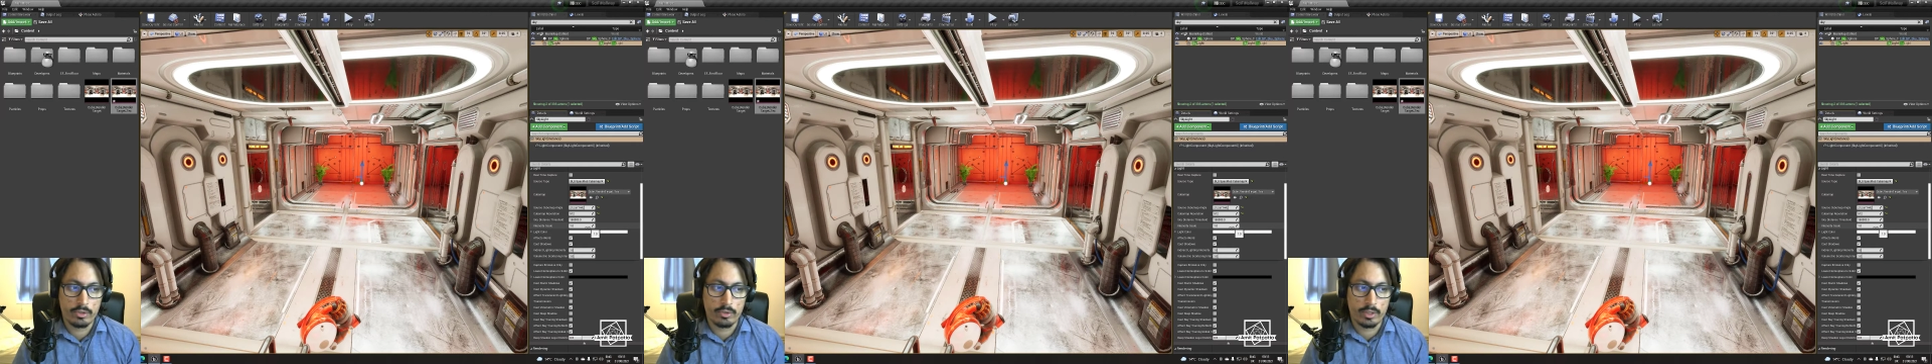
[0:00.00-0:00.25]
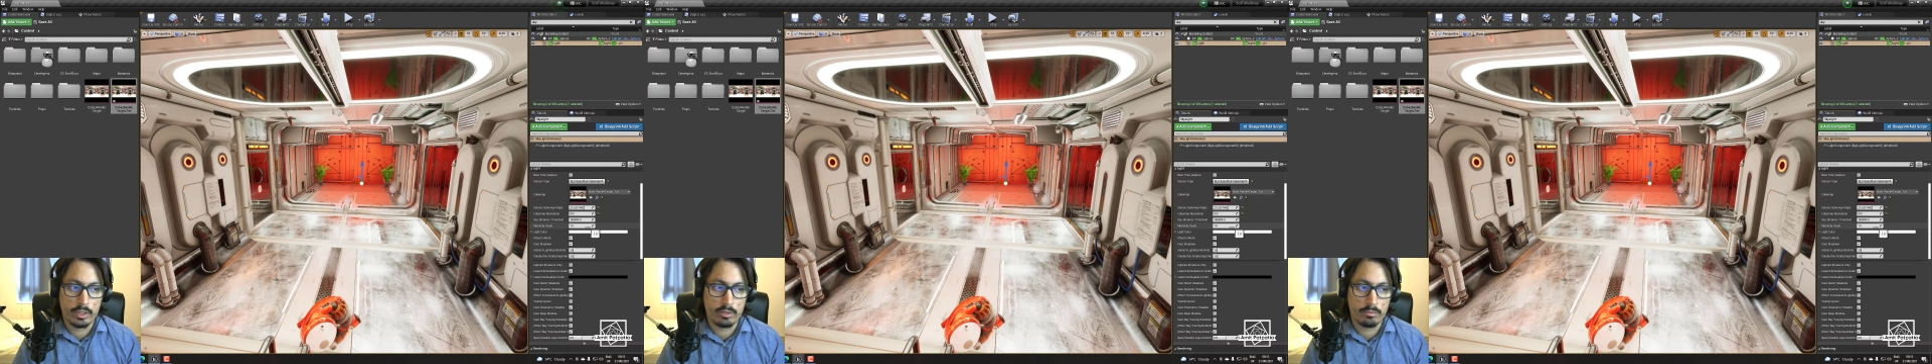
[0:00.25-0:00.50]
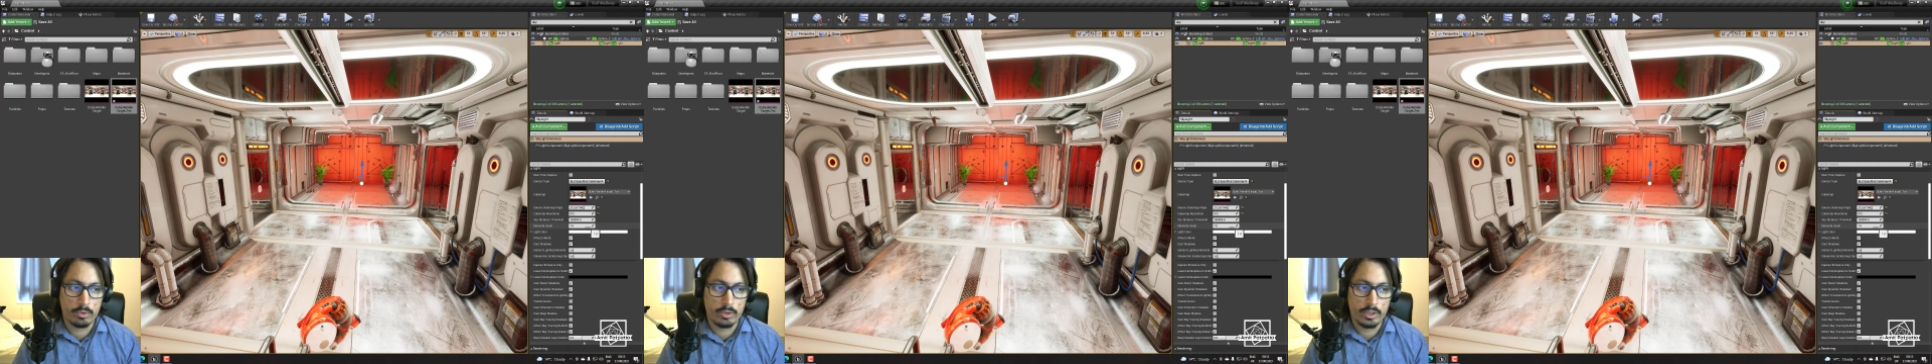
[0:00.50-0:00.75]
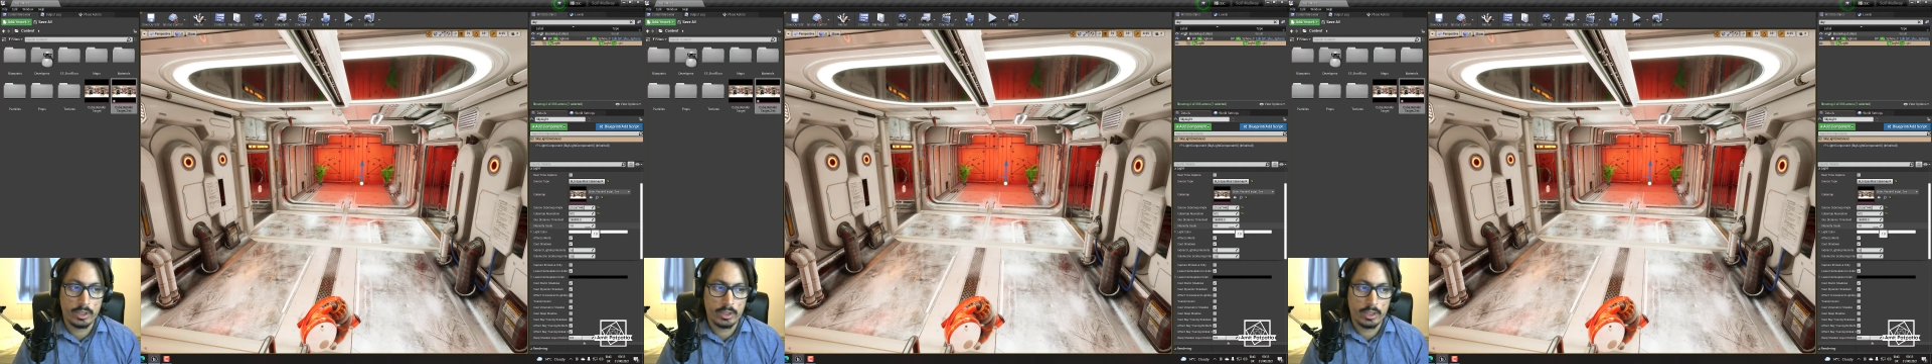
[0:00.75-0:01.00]
to get some more
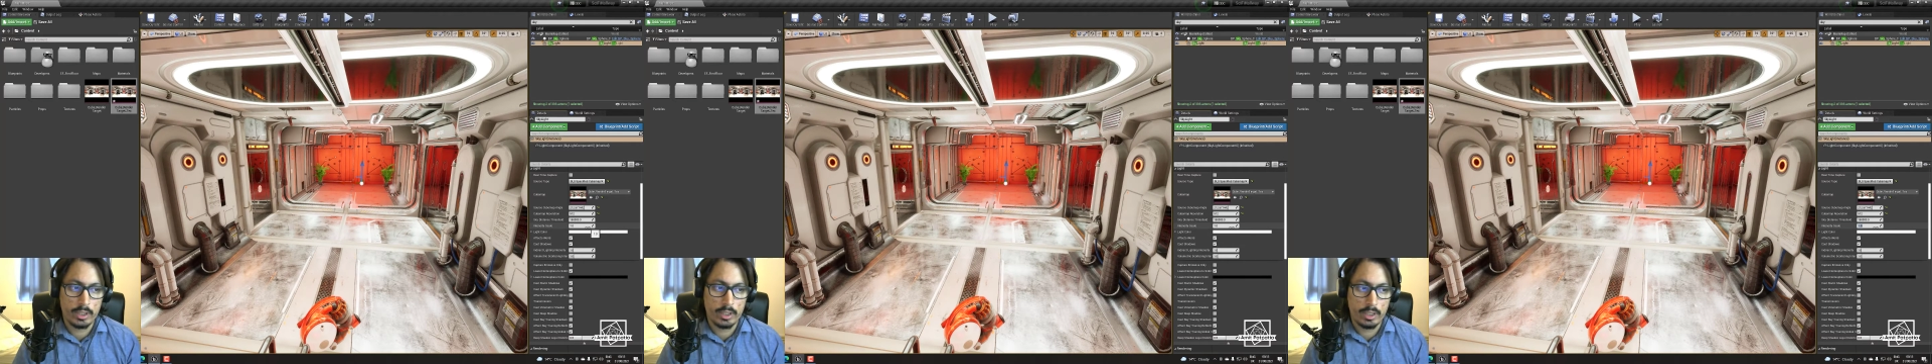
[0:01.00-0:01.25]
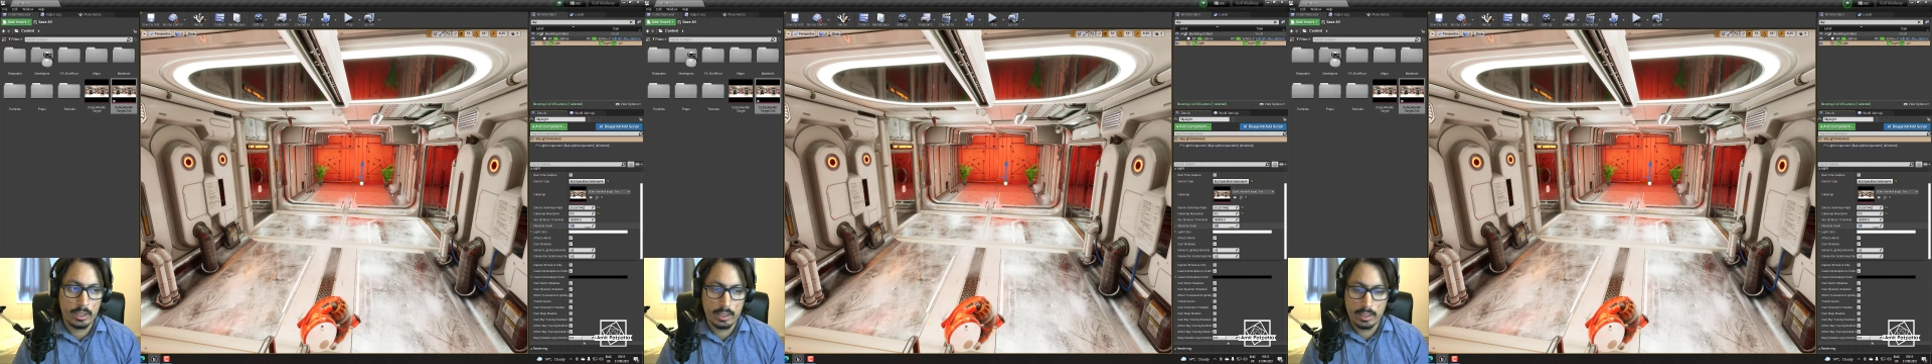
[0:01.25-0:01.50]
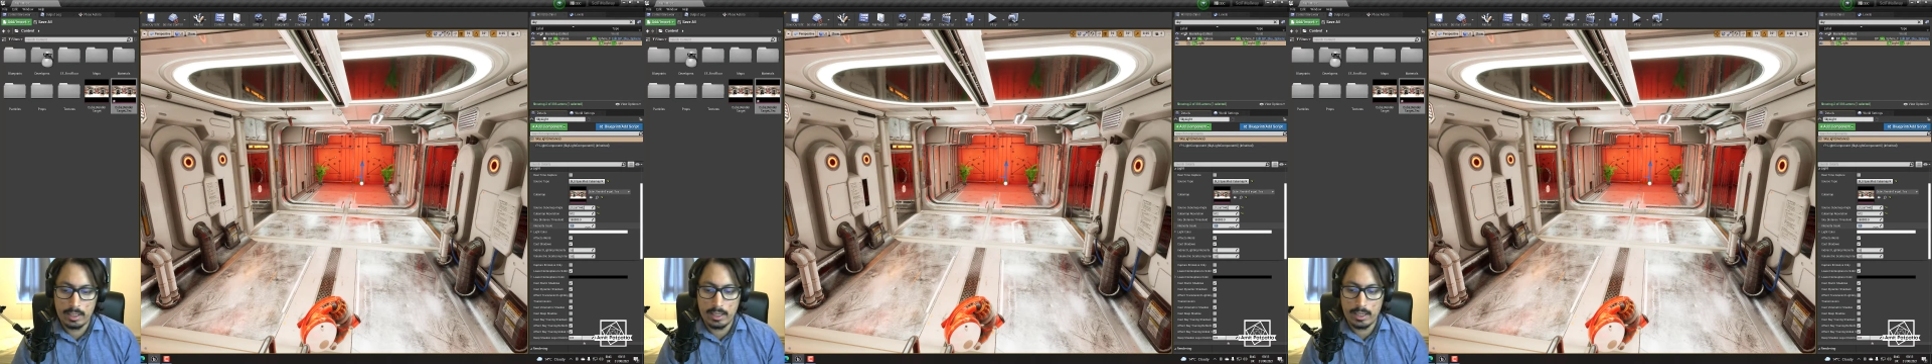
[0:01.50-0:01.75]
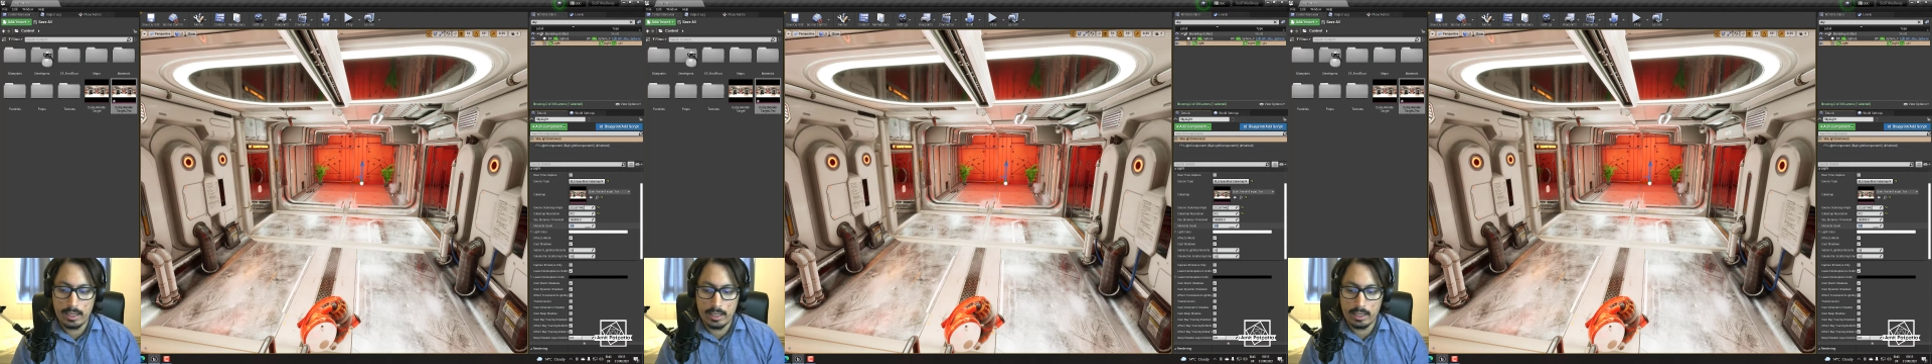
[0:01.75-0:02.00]
detail
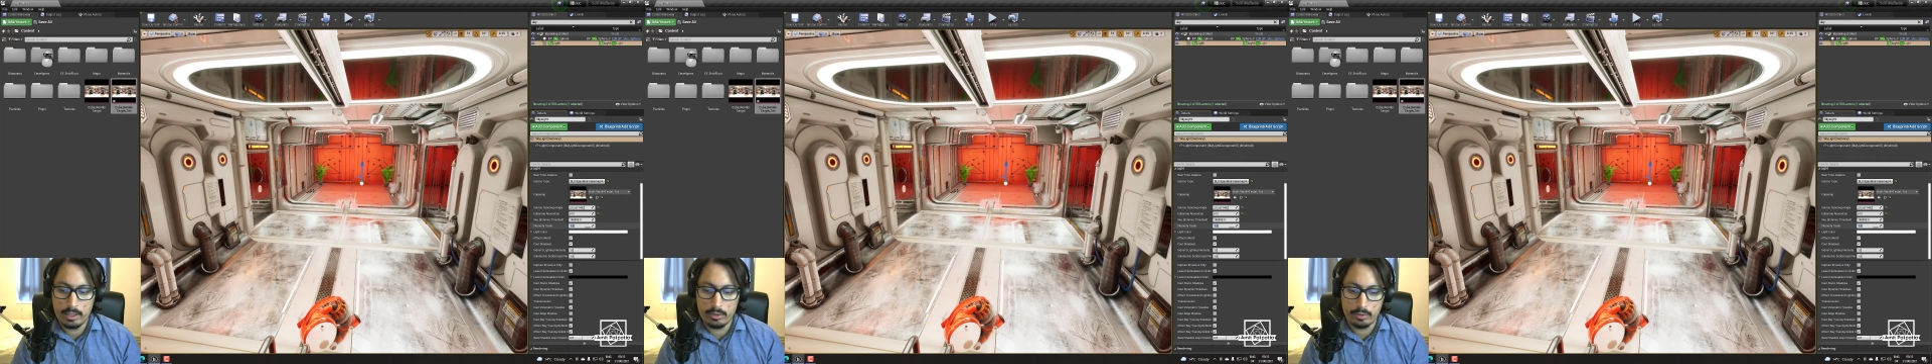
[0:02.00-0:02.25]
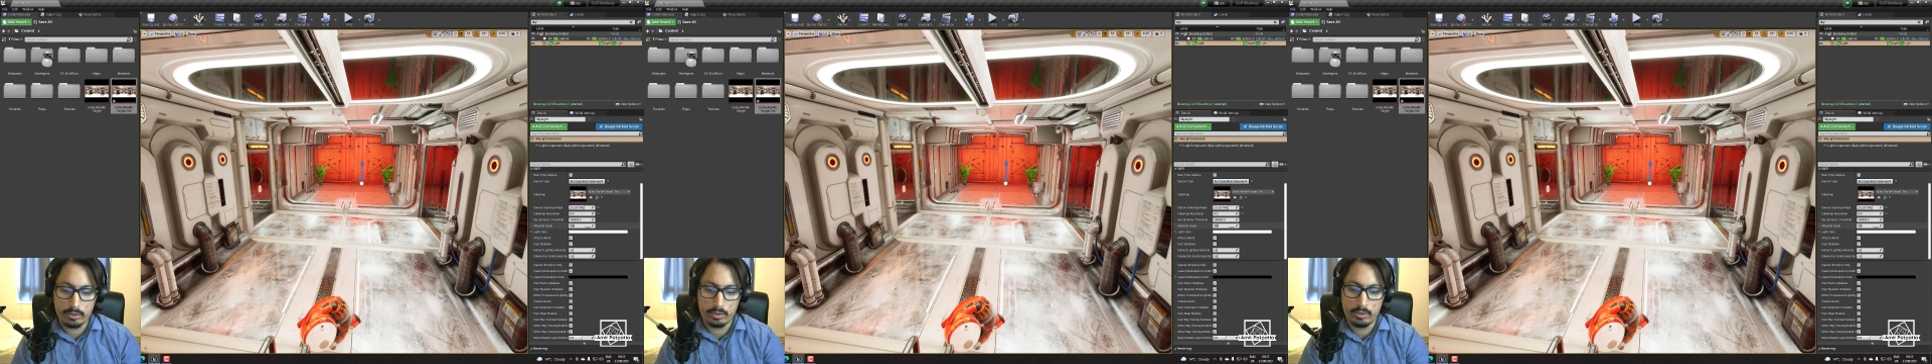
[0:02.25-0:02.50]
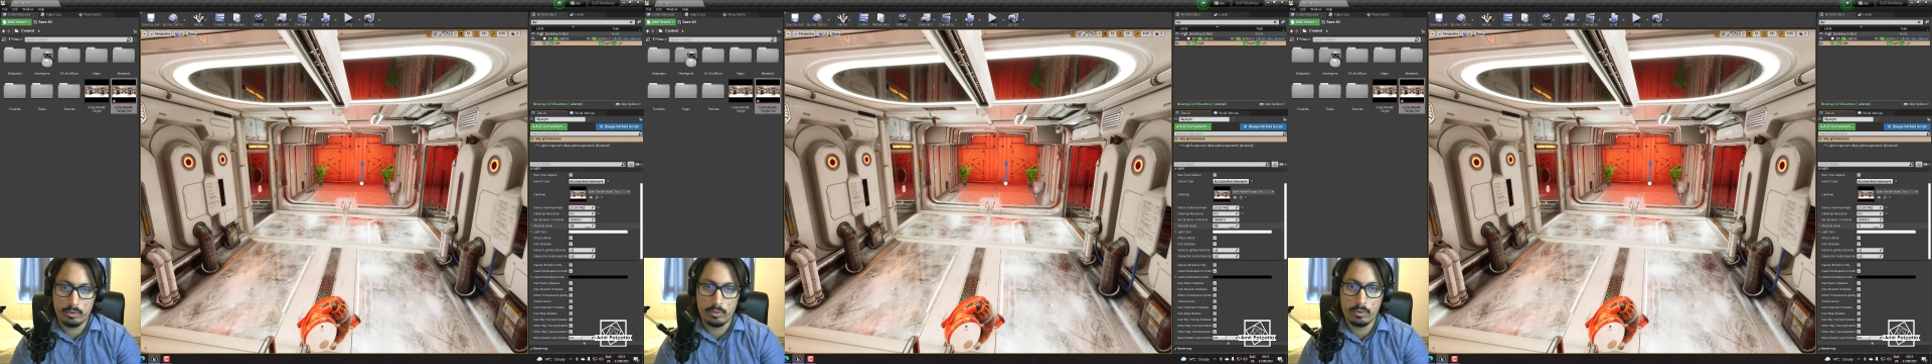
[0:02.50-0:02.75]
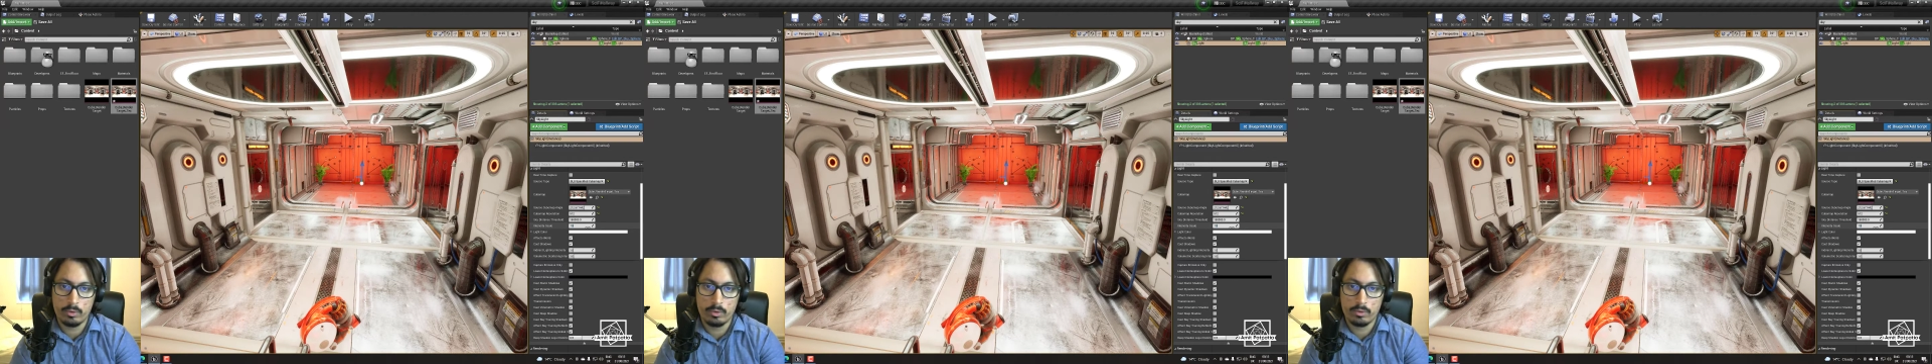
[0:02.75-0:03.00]
and you can
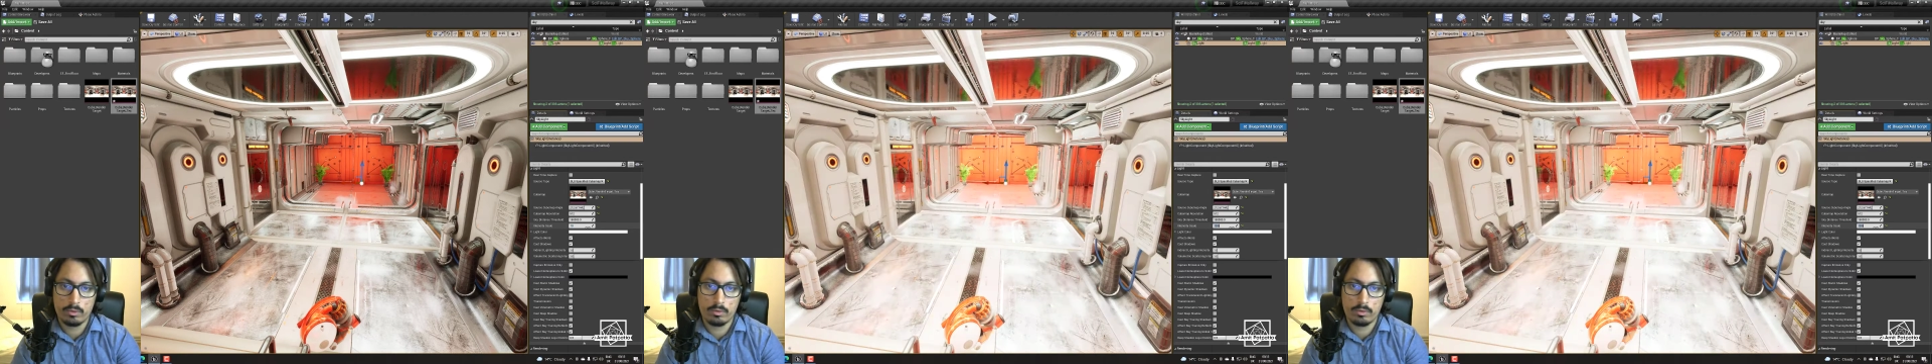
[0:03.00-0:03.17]
do